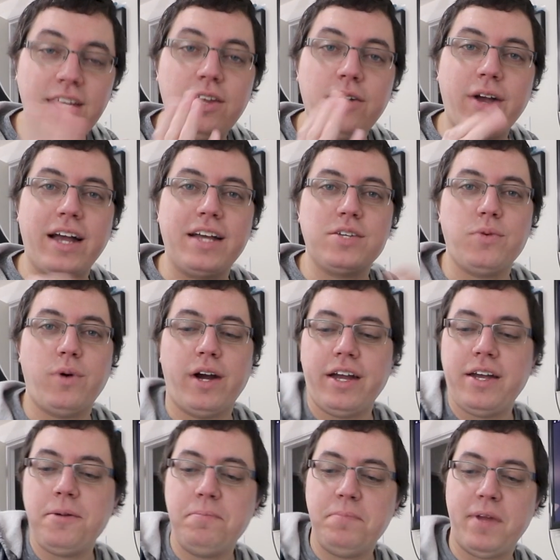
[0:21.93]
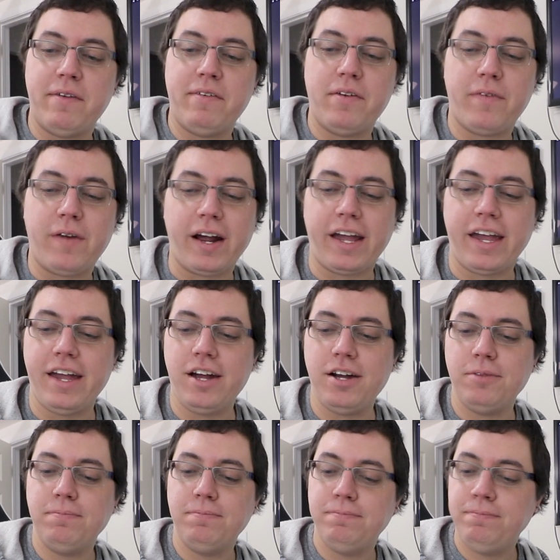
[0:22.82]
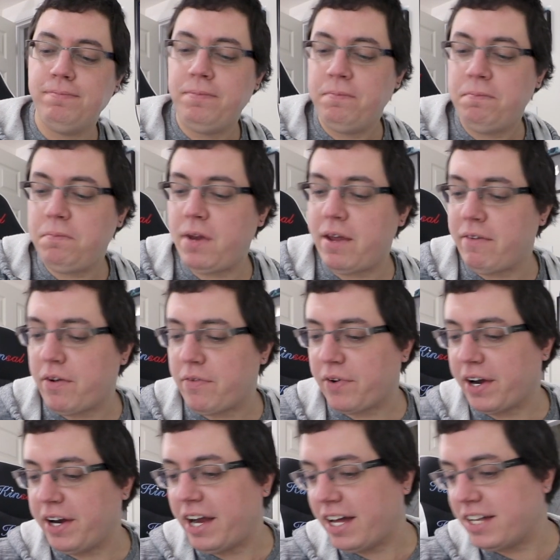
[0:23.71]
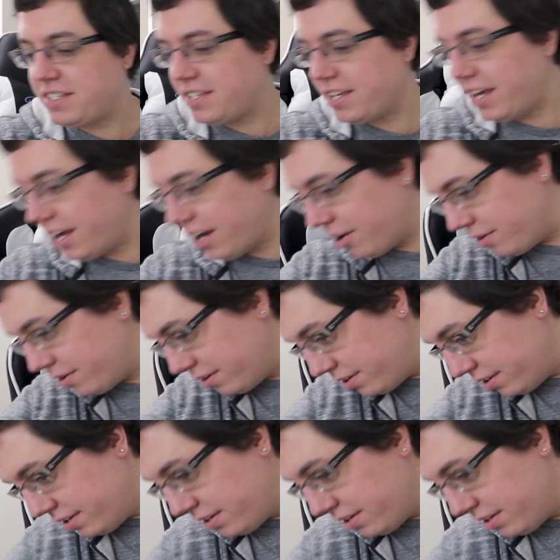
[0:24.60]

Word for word: Hello guys, how are you? David Di Franco here. DavidDiFranco.co.